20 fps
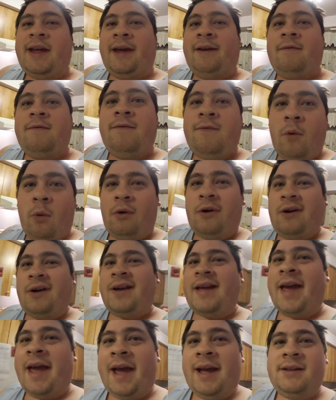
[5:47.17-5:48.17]
and four
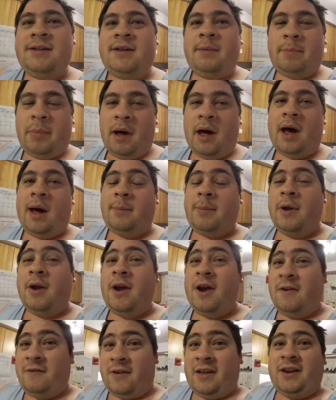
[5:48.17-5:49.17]
cans of pop
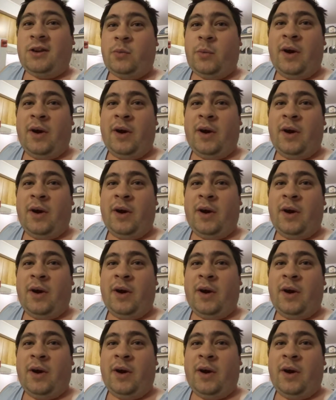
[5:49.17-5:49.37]
for like